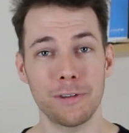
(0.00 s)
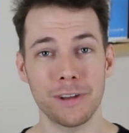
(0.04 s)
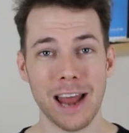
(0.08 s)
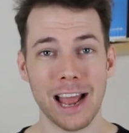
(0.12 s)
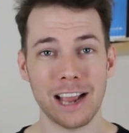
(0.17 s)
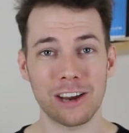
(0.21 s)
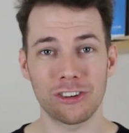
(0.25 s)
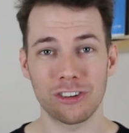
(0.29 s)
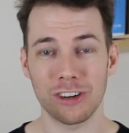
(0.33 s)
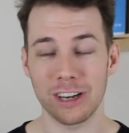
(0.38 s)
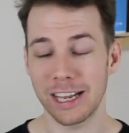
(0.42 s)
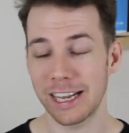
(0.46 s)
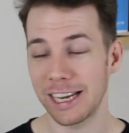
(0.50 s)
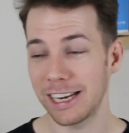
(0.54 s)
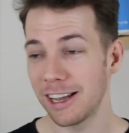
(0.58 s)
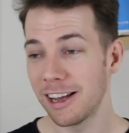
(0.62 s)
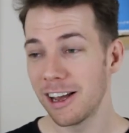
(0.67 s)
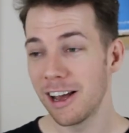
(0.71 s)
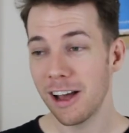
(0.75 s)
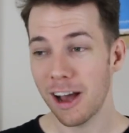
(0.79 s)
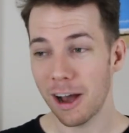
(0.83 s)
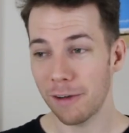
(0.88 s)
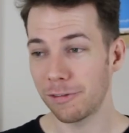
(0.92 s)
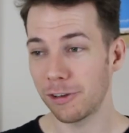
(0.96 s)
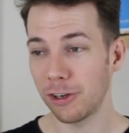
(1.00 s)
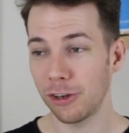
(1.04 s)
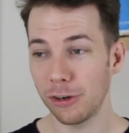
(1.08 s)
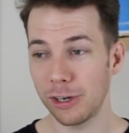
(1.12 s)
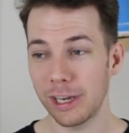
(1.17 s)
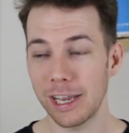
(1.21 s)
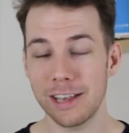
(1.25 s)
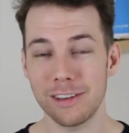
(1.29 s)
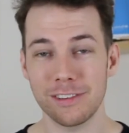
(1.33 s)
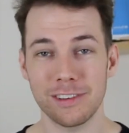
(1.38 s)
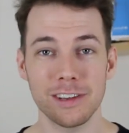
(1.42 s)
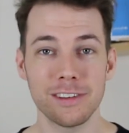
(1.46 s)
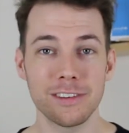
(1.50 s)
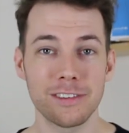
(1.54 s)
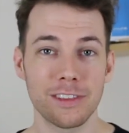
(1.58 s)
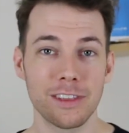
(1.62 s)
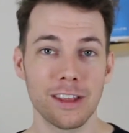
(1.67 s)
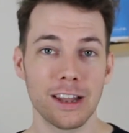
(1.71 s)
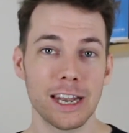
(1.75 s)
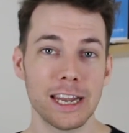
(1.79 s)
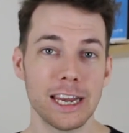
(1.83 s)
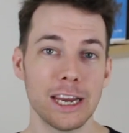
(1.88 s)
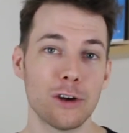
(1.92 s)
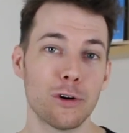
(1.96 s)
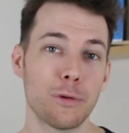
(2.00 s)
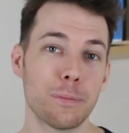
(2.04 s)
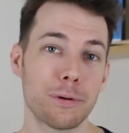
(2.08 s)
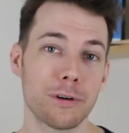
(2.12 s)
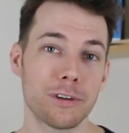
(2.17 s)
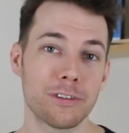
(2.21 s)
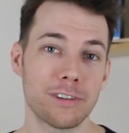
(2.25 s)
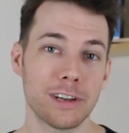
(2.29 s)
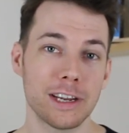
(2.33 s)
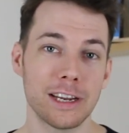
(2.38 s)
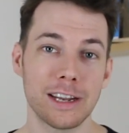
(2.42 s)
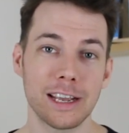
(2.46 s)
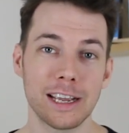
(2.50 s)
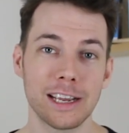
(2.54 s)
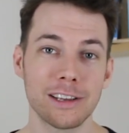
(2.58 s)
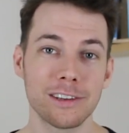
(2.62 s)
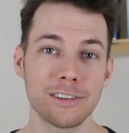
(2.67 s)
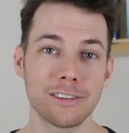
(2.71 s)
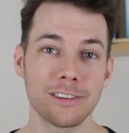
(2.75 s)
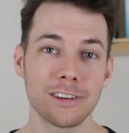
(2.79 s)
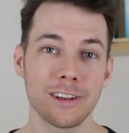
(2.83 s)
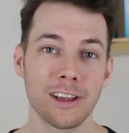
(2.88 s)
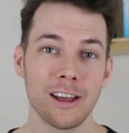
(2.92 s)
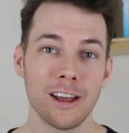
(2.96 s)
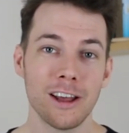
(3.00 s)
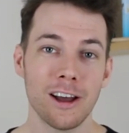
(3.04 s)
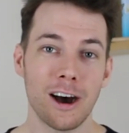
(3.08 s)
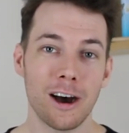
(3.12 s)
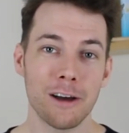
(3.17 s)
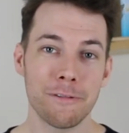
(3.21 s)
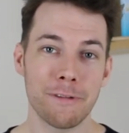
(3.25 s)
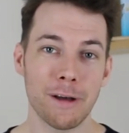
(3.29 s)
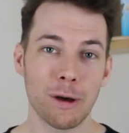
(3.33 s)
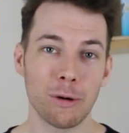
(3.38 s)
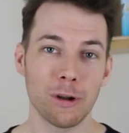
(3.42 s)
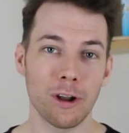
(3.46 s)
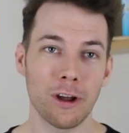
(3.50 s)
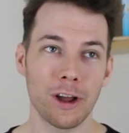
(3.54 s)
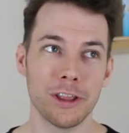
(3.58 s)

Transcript: And actually, a few years into the legal proceedings, I felt